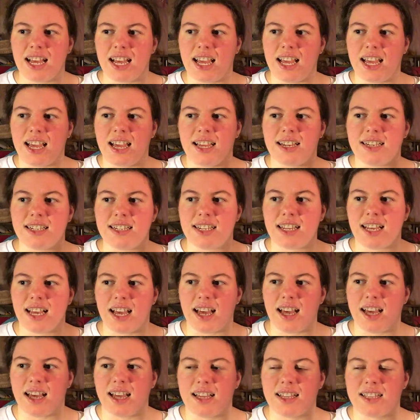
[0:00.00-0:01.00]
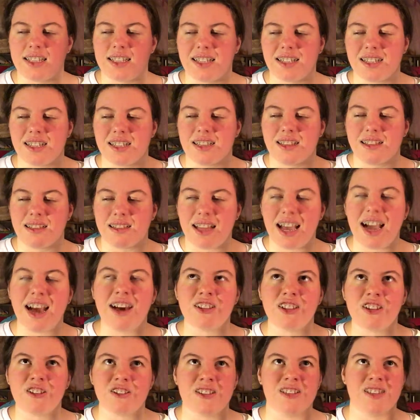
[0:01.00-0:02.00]
and
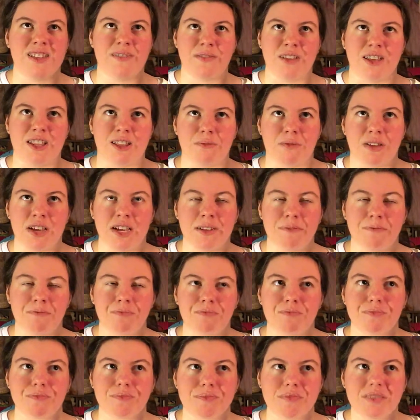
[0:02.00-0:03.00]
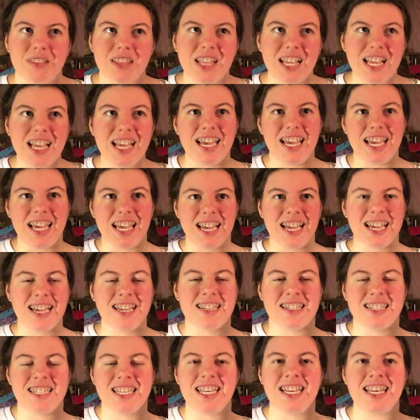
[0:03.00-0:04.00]
now there's the fifth wave.
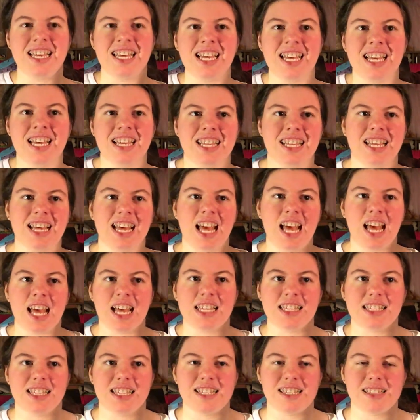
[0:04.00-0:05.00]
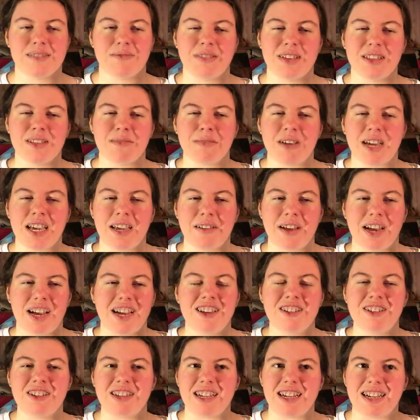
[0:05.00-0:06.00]
And this fifth wave, I
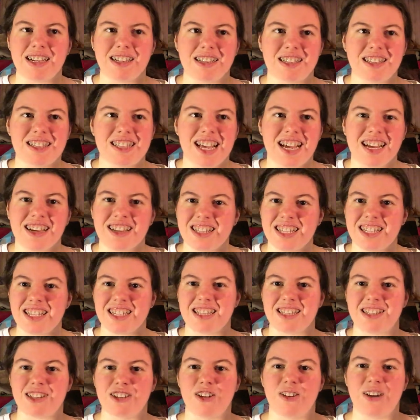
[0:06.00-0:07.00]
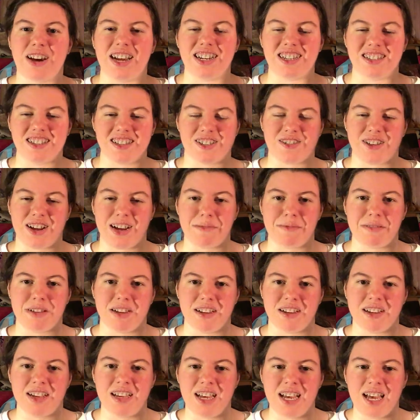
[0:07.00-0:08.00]
don't exactly know how to describe
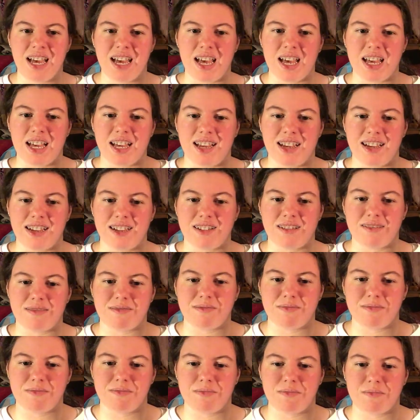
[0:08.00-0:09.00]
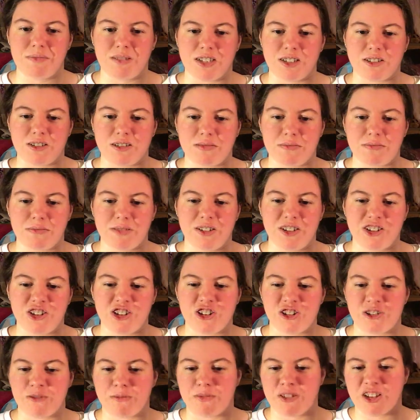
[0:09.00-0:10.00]
it, but pretty much
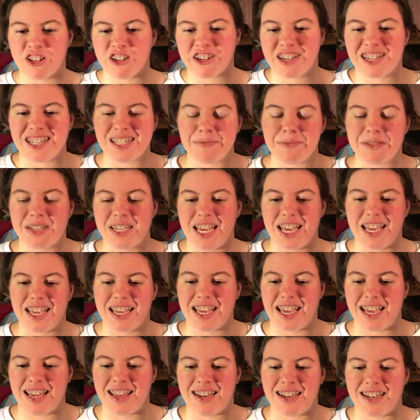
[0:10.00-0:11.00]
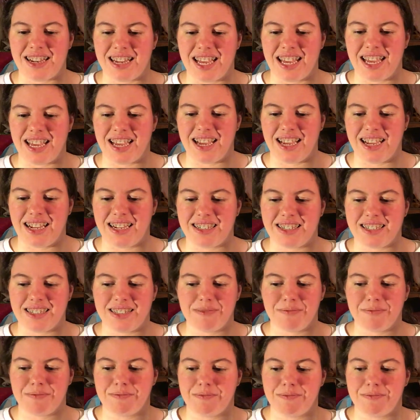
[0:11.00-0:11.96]
her brother has been taken and